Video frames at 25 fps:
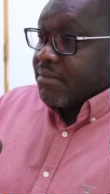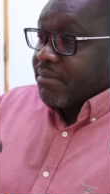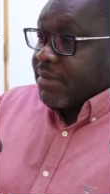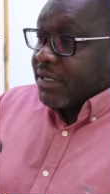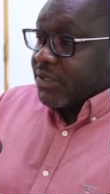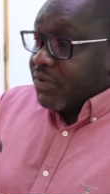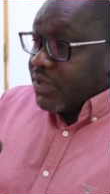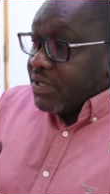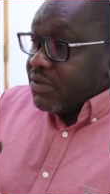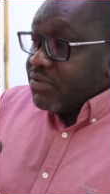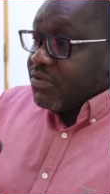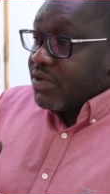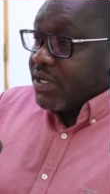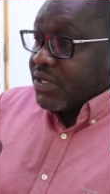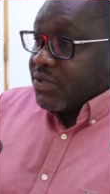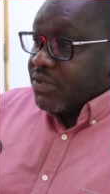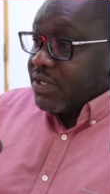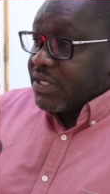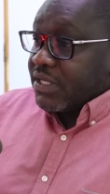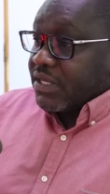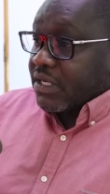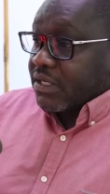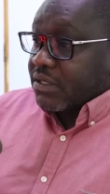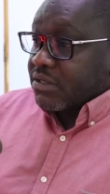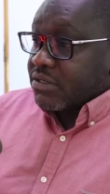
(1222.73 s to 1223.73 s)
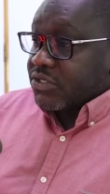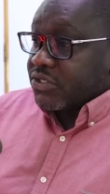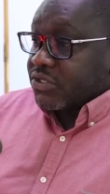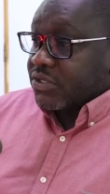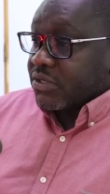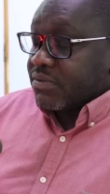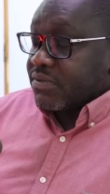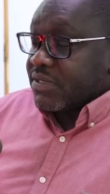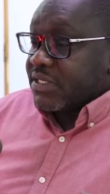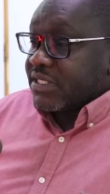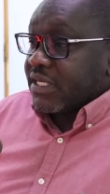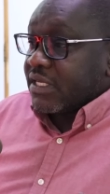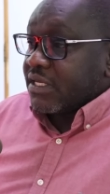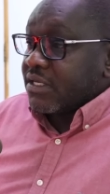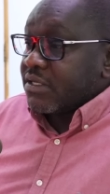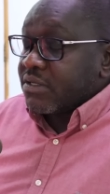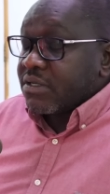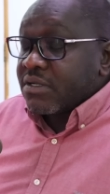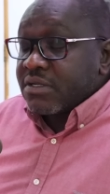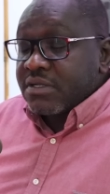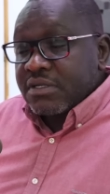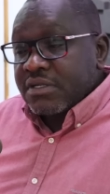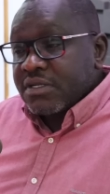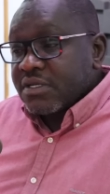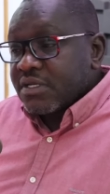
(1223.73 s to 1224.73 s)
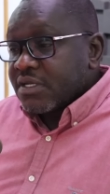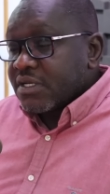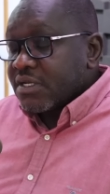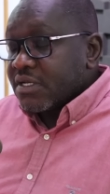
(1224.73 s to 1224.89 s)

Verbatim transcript: But when we were doing the constitution we said no